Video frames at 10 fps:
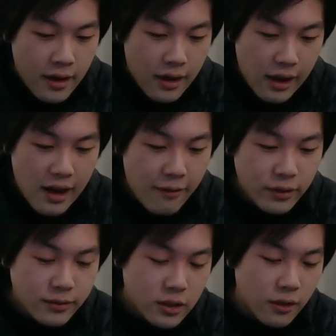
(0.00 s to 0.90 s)

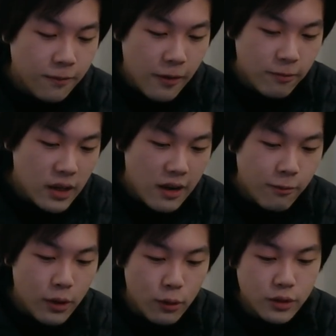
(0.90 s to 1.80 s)
11th to the 15th,
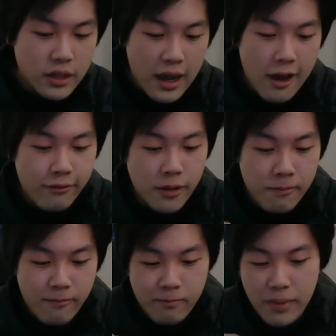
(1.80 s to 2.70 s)
we also have the
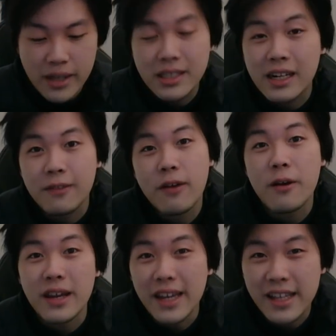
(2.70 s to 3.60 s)
basically
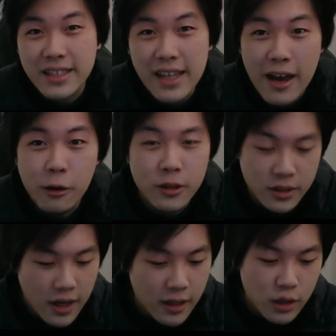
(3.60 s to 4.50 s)
very easy Elder
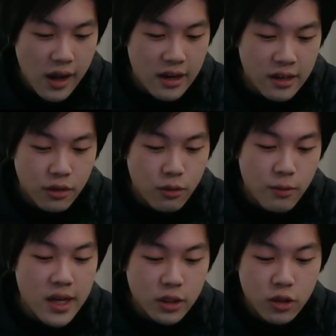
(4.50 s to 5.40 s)
Turtle Island.
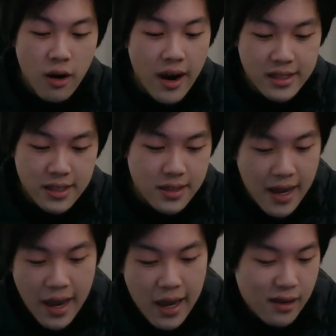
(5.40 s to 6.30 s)
Three tries a
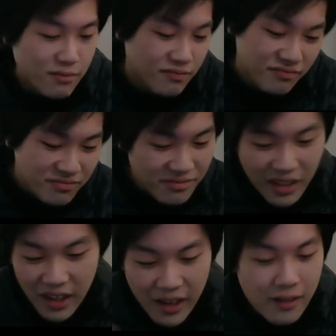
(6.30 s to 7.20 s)
day.
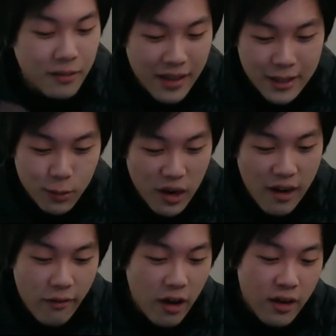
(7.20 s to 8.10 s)
Yeah, that's
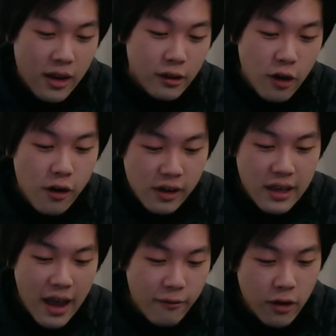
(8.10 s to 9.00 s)
whatever. Cola
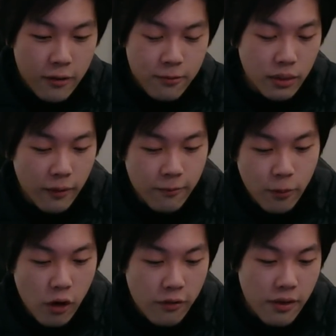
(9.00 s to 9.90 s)
Cavern from the
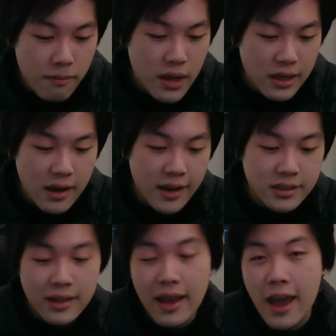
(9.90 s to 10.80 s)
4th midnight
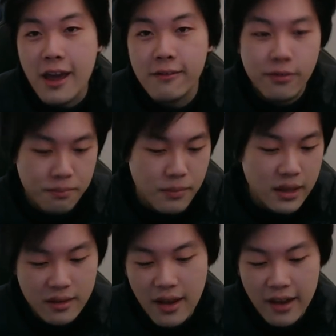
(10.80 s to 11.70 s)
to the 8th
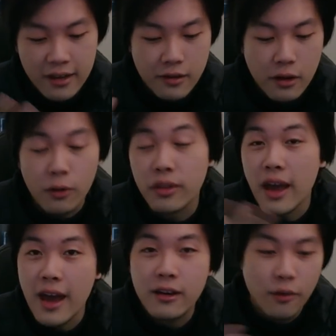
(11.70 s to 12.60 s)
midnight, or the
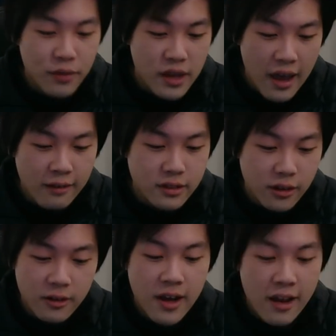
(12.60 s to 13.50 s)
end of the 8th, so
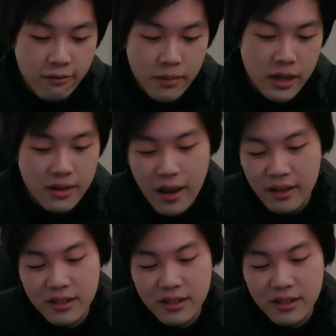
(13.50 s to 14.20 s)
the 9th midnight